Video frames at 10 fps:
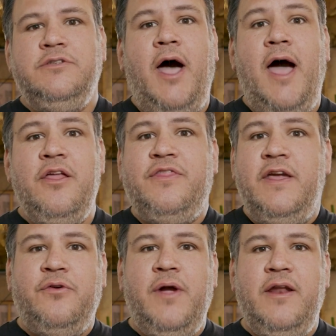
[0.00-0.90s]
So how do you
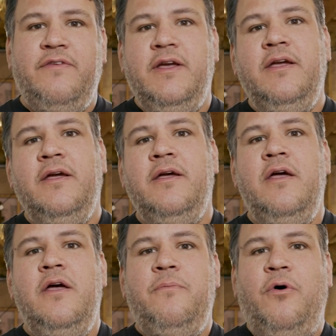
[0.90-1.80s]
think creatively?
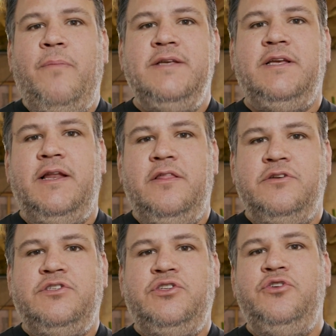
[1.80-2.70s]
Well, basically
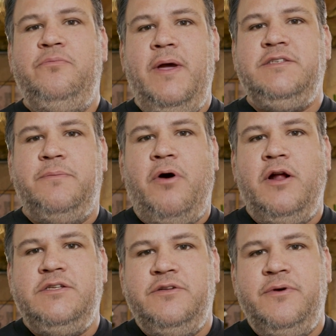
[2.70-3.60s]
there's two basic
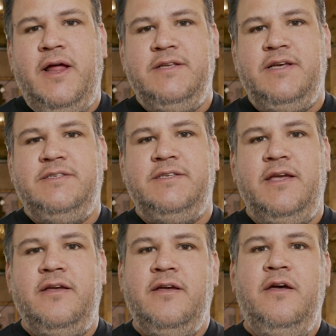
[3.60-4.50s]
parts to it as I
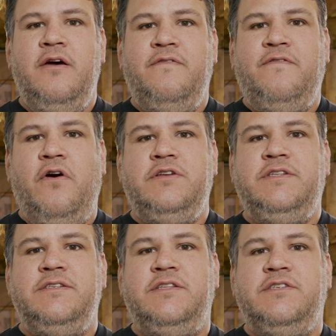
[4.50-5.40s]
see.
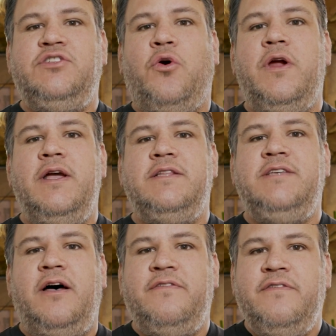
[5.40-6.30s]
First is the story
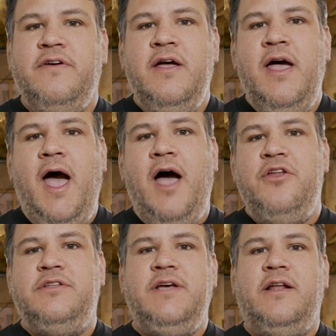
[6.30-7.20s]
itself. How
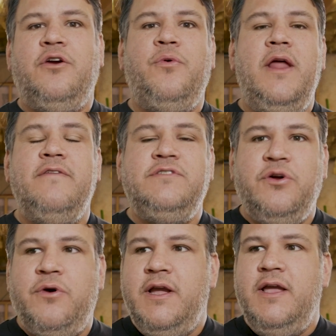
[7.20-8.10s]
do you tell a creative
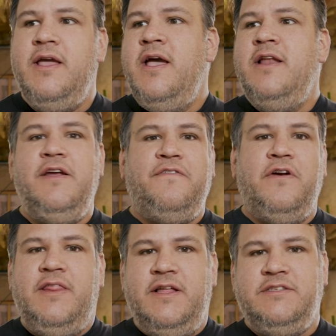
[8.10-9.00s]
story
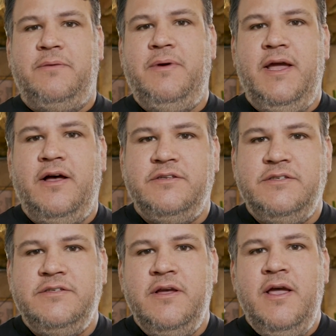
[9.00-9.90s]
differently than somebody
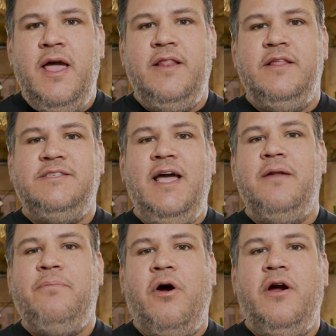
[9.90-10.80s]
else? And the
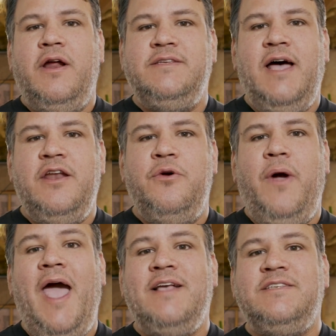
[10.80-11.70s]
second part is how do
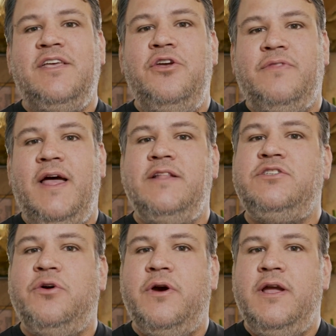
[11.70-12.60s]
you execute that
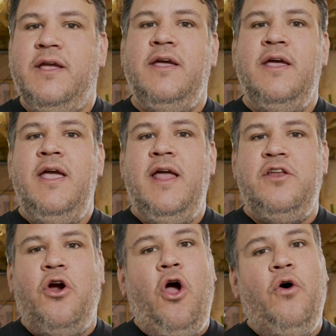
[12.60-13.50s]
story in
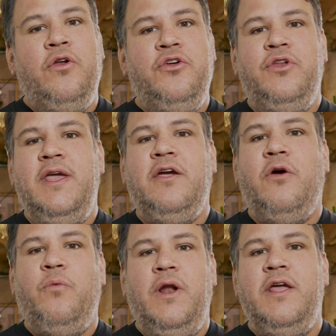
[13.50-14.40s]
your own unique,
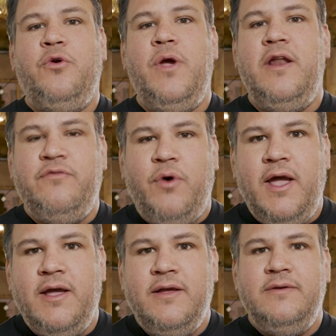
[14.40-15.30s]
really creative
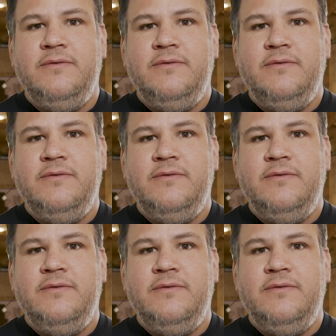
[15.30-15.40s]
way?